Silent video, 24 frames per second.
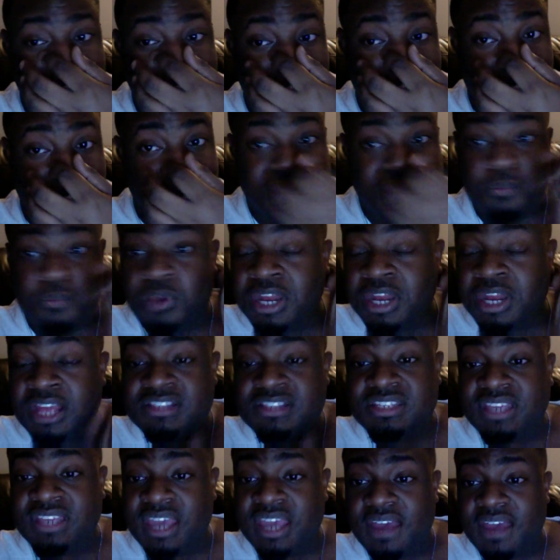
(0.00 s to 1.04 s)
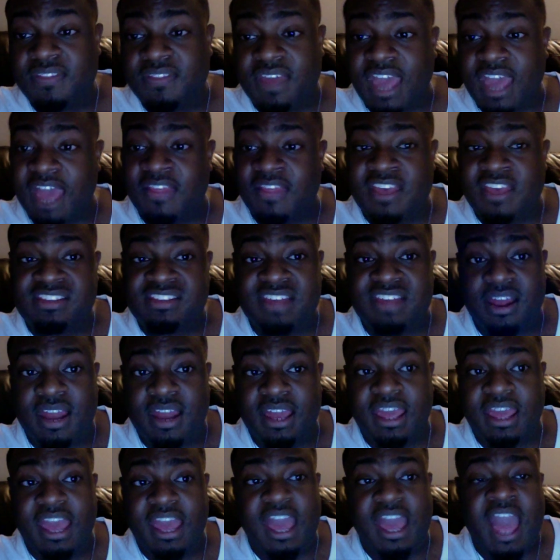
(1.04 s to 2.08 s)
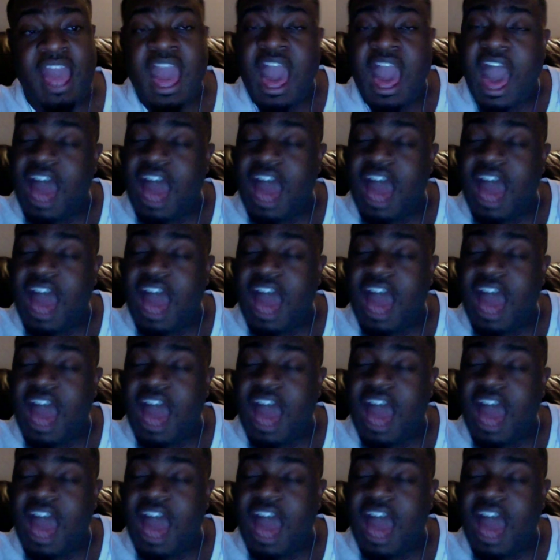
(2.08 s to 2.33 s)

And they went in together. And that's all I got.